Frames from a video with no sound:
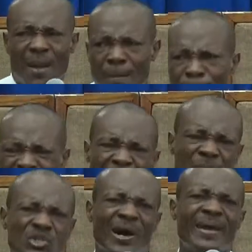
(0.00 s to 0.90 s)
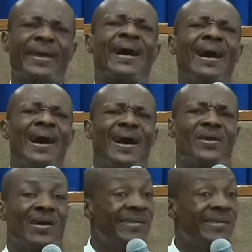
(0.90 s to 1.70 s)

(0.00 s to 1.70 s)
Bam, draw the card.